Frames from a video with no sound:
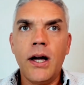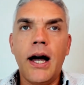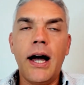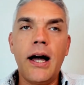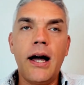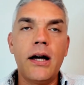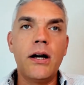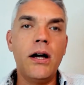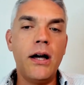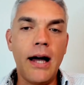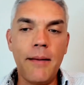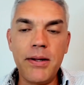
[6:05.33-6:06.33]

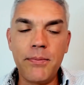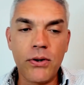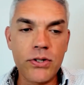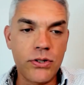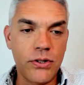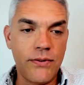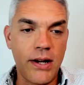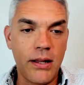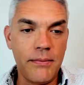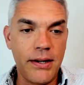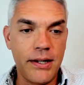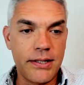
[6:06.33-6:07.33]
I mean, personal
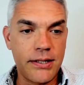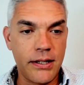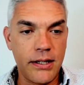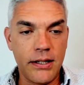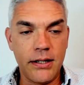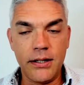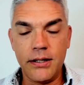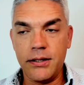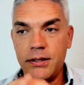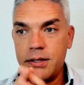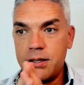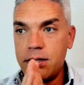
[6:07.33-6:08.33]
development
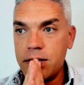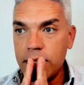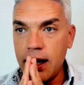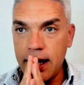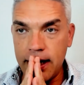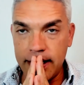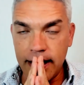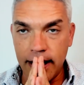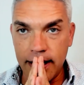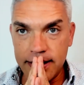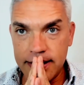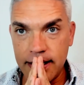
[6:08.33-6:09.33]
is a
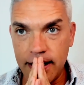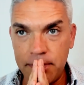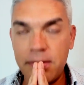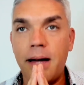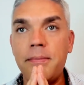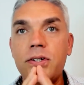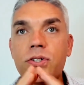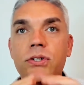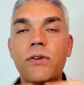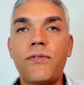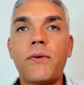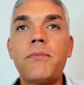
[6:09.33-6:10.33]
concept. I mean,
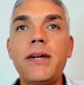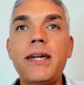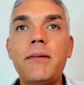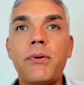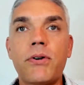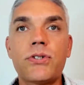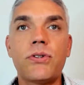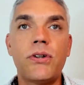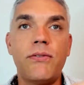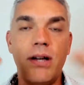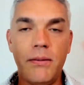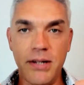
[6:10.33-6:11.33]
so for me, personal
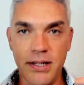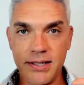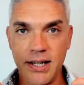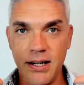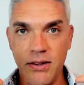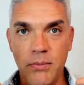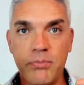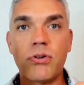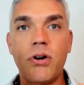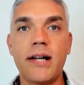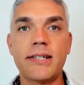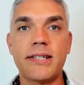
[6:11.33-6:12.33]
development is kind of the
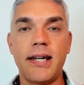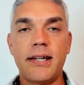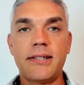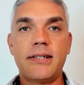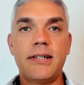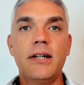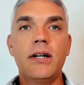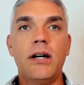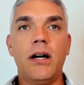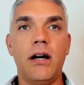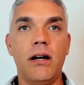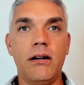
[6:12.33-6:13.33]
process
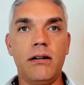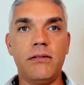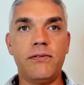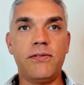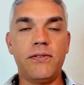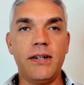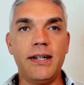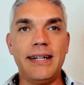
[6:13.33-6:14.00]
of